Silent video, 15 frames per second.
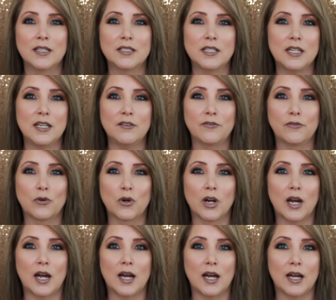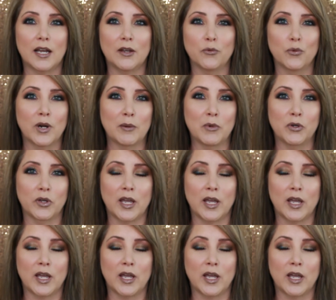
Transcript: T4i Rebel